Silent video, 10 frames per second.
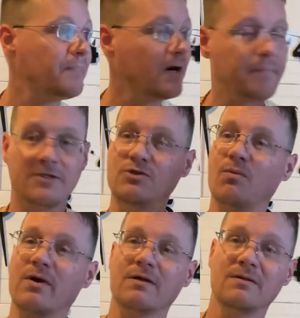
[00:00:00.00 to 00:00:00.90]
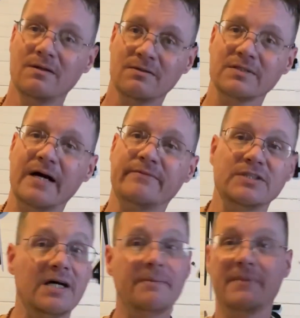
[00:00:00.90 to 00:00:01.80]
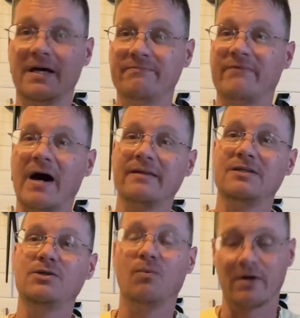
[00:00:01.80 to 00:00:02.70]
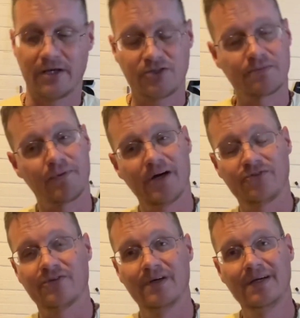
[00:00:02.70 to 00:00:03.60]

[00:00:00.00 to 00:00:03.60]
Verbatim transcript: up and you want to level up and finally you want to express